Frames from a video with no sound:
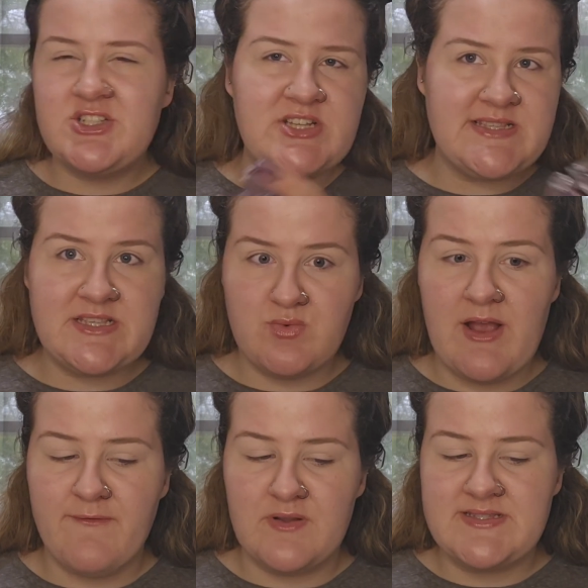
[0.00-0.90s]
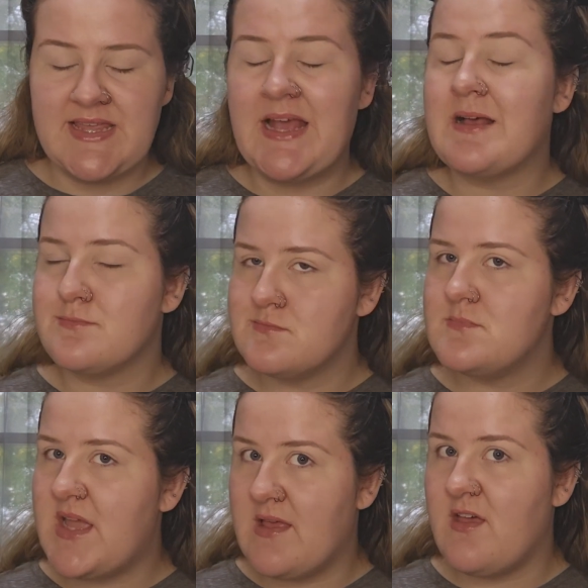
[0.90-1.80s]
Just as reference, like,
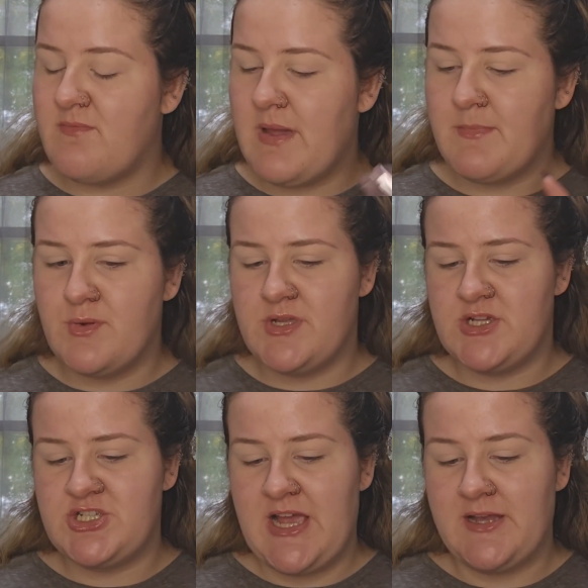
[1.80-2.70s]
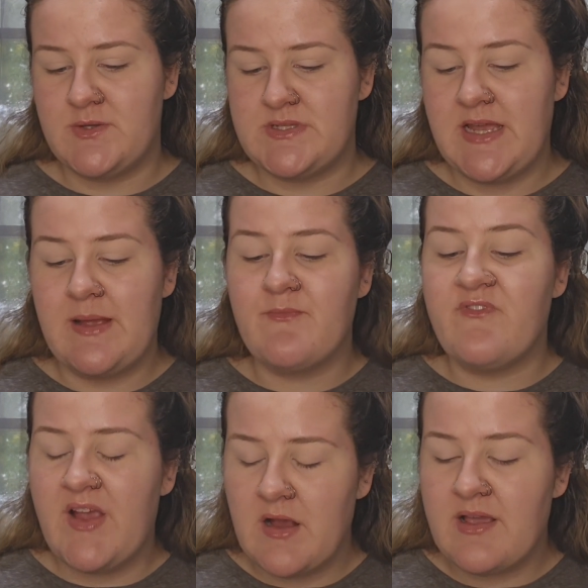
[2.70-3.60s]
I love my Moondust shadows, and I'm
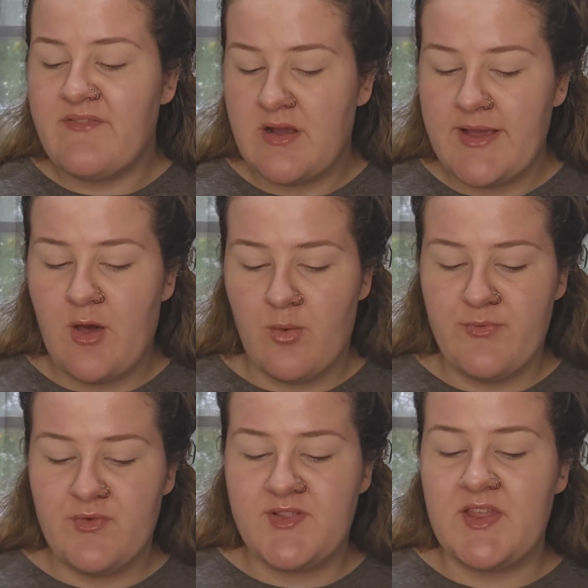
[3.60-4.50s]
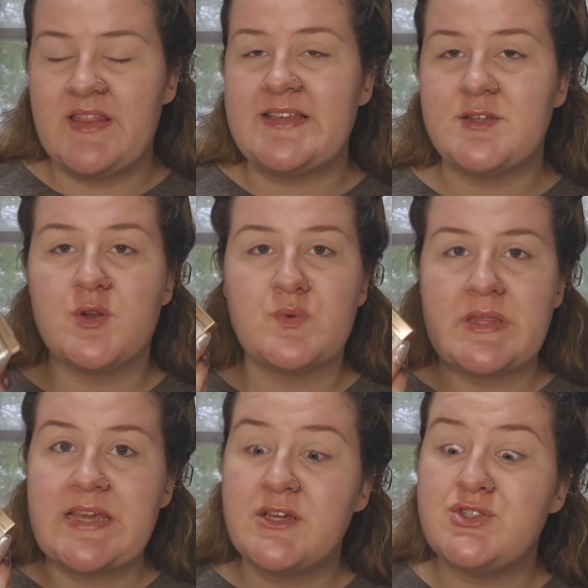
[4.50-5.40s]
very, very hopeful that these are a
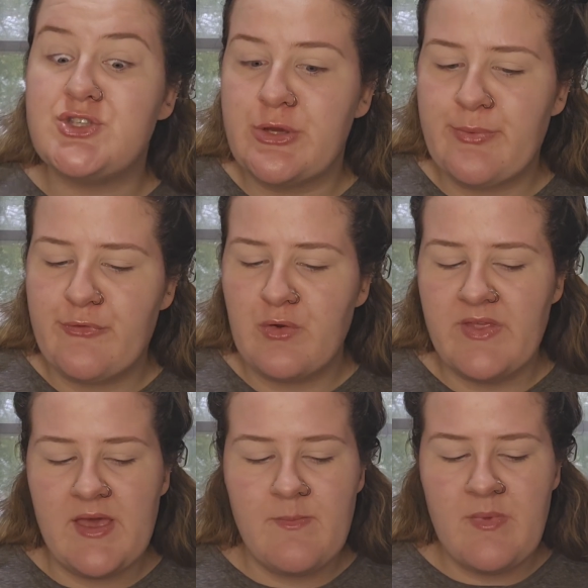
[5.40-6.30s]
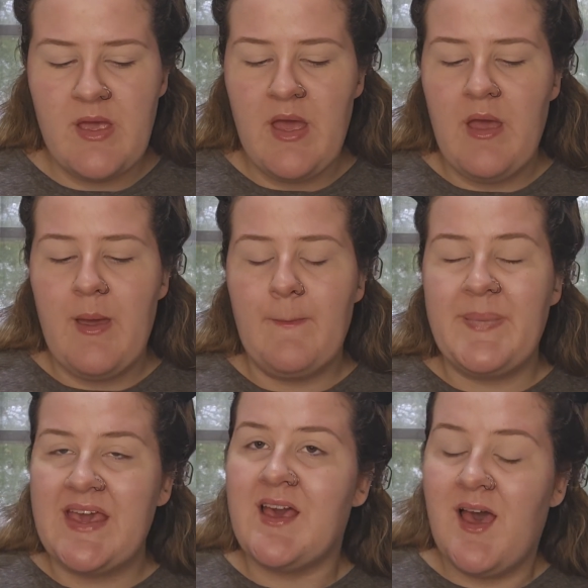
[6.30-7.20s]
really good dupe for them
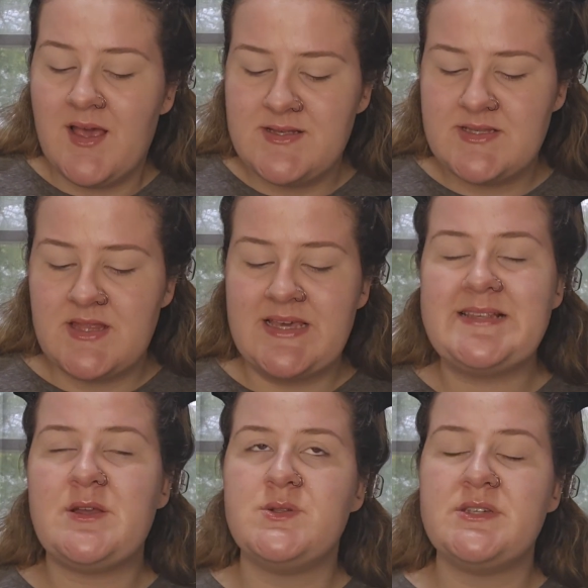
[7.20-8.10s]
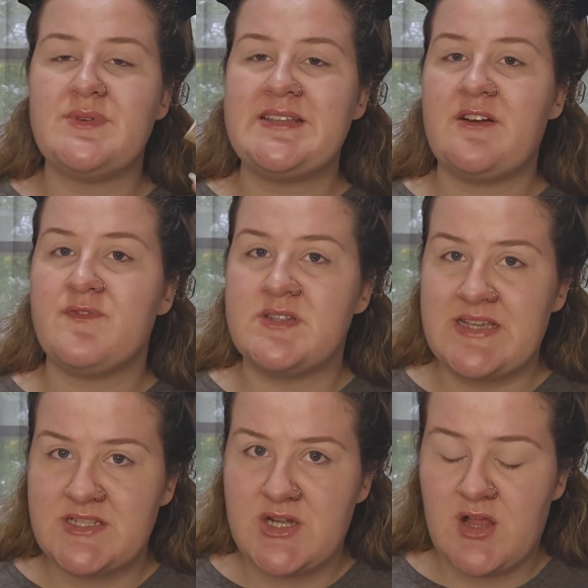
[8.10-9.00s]
because these only retail for
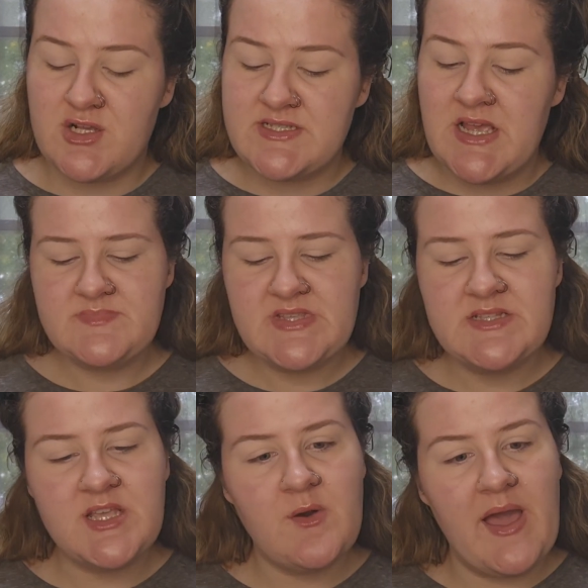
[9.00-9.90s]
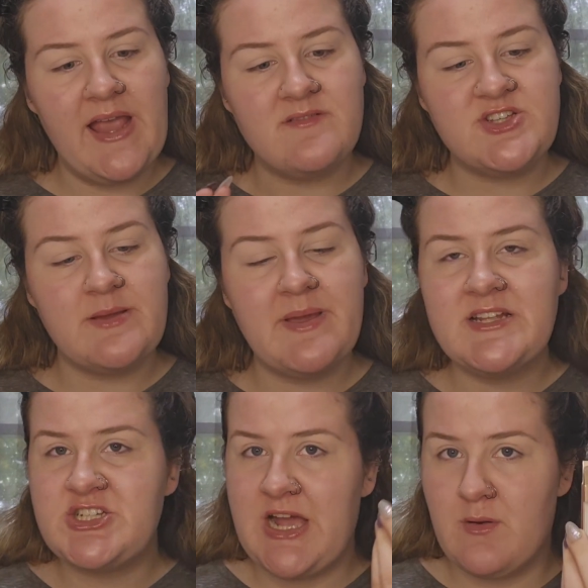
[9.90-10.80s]
$6. So I have
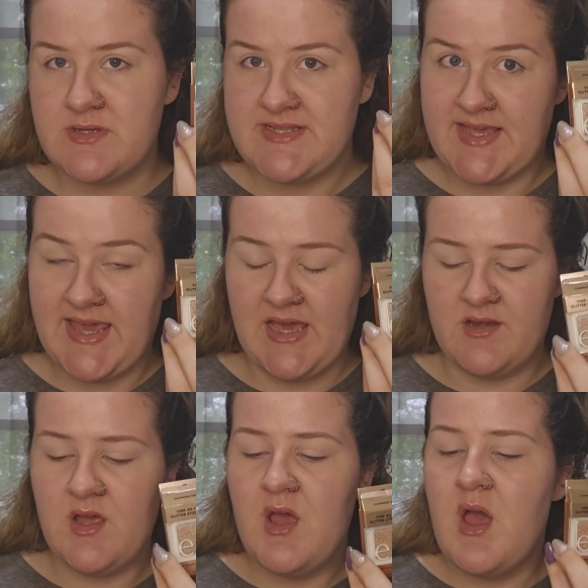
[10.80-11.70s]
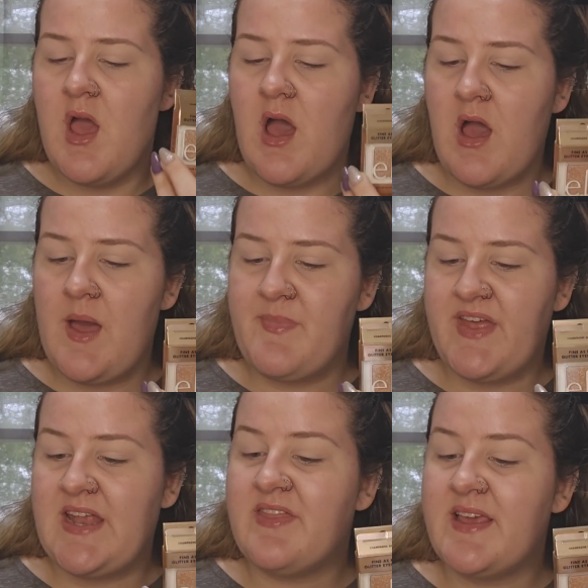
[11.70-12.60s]
Champagne Showers again,
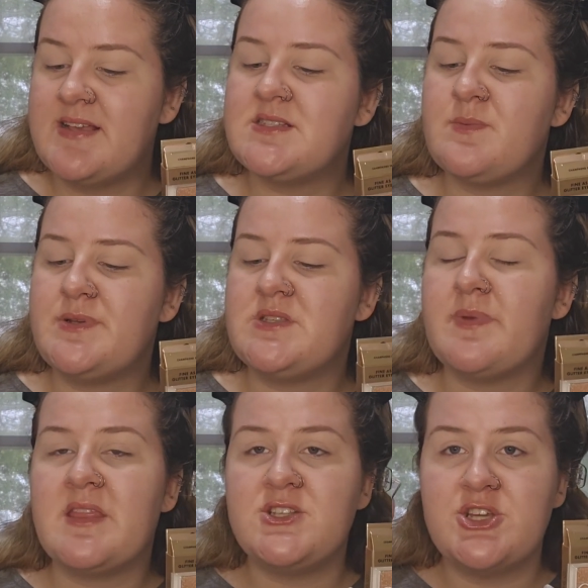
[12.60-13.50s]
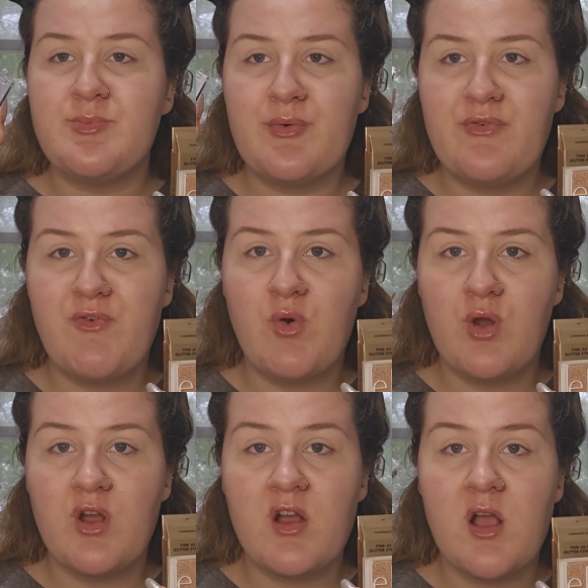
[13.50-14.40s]
that I think is supposed to be the dupe
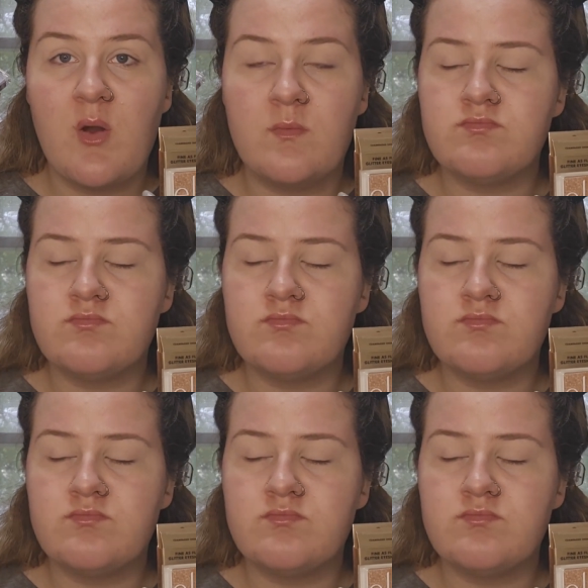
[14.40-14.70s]
for